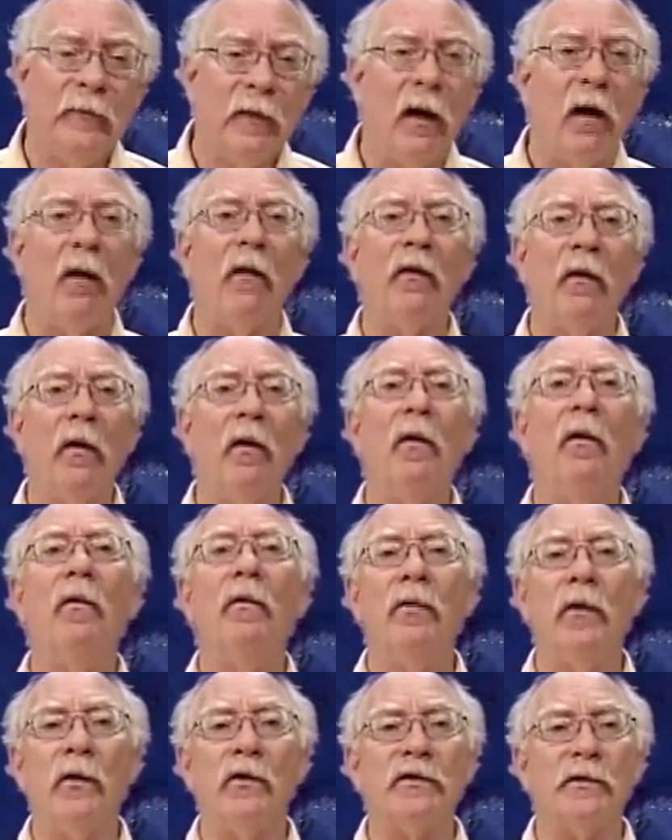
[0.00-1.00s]
although
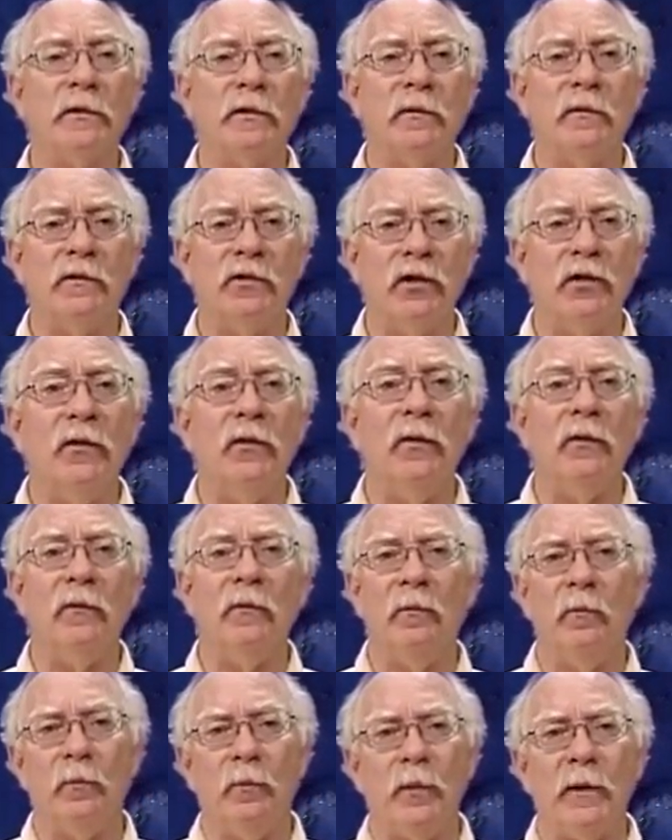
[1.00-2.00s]
those two
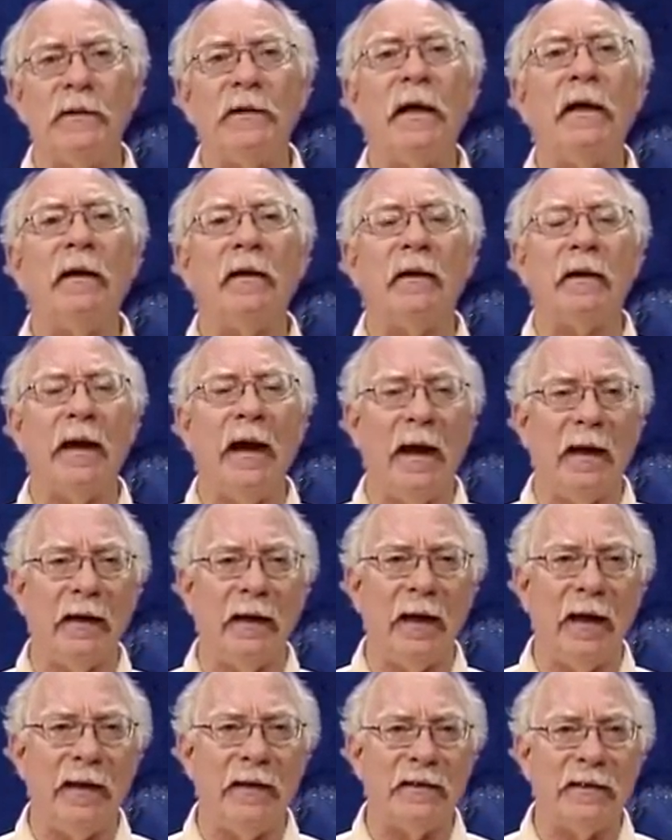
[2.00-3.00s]
particular
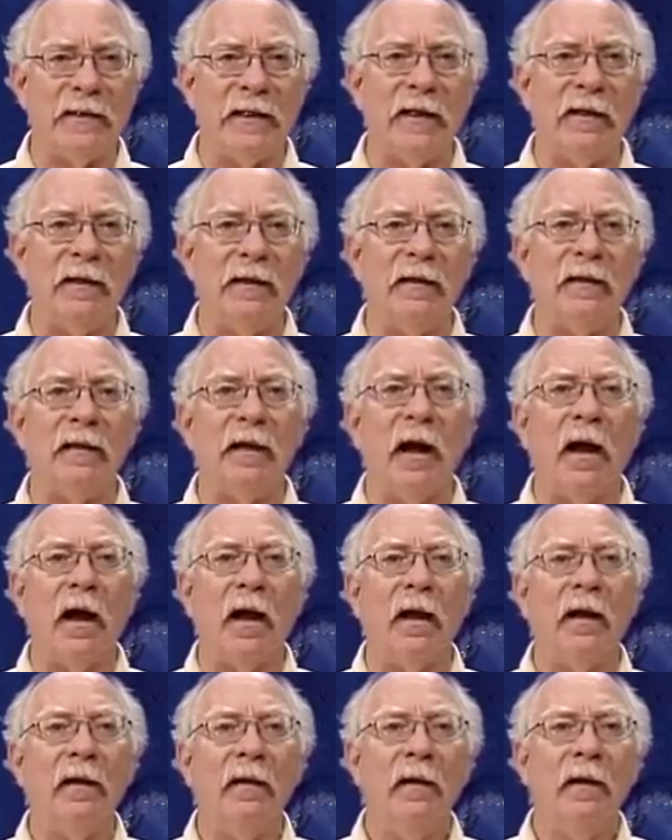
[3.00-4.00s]
candidates didn't
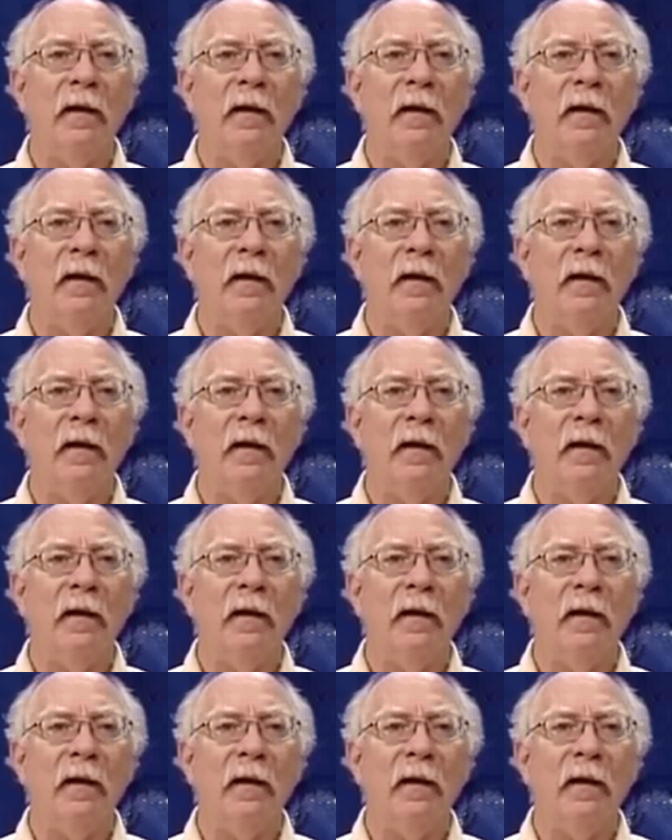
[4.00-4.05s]
uh,